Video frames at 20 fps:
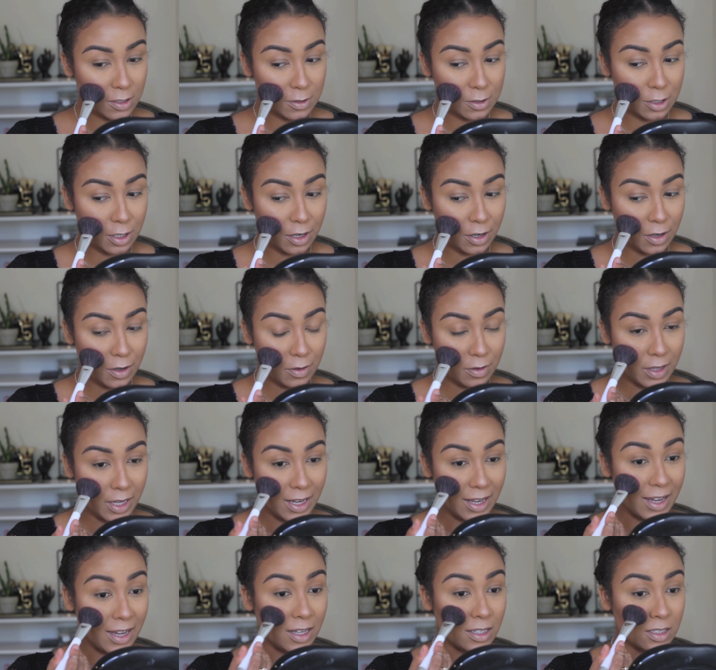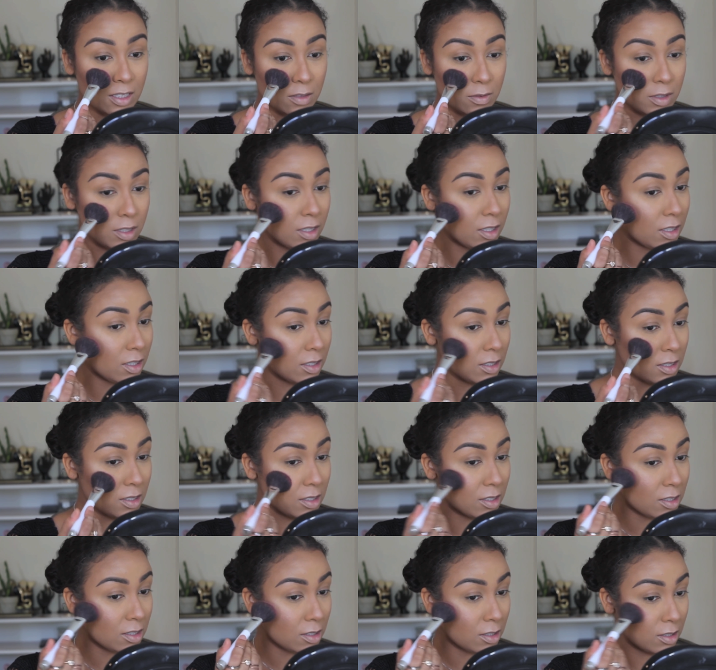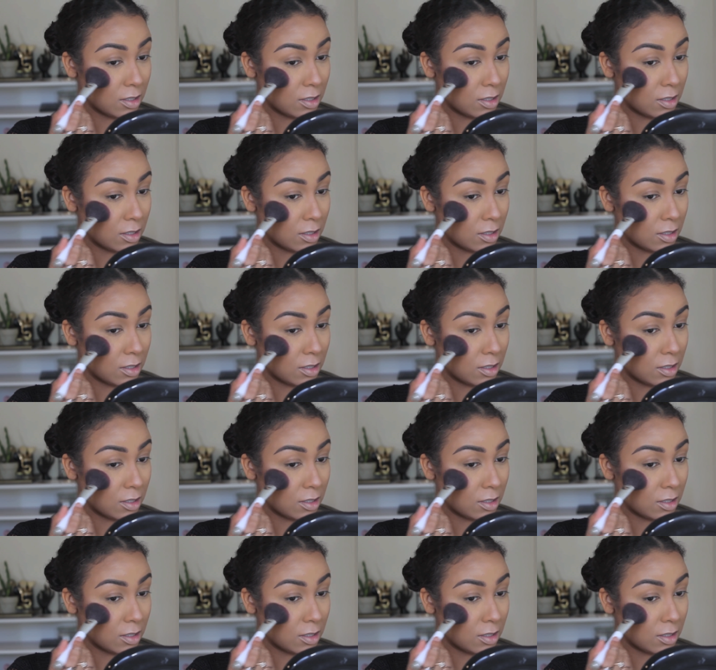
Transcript: try to go light-handed with this.